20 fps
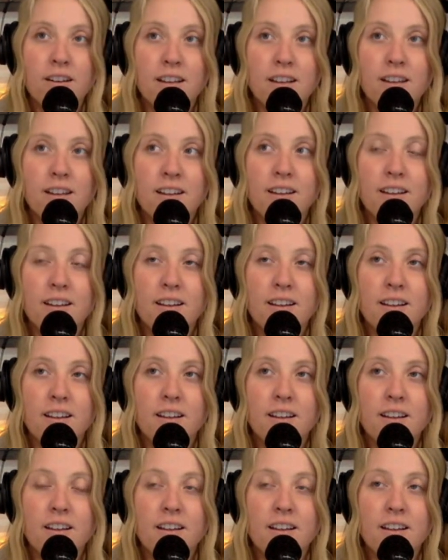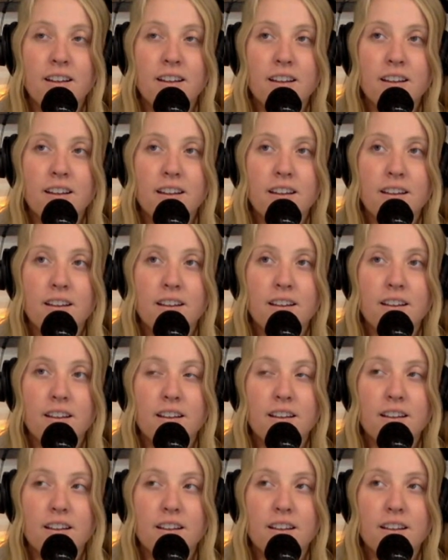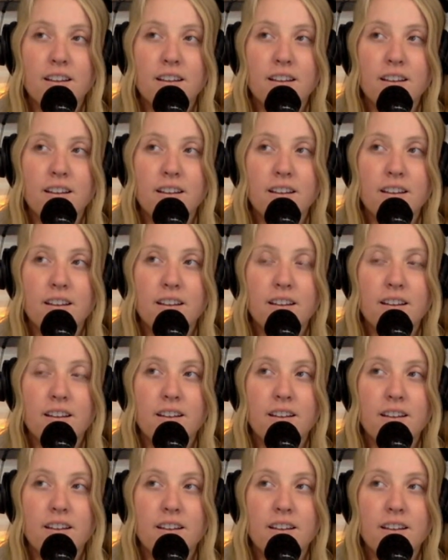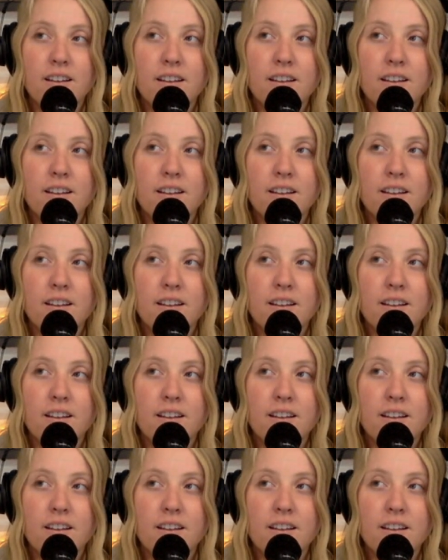(no one is talking)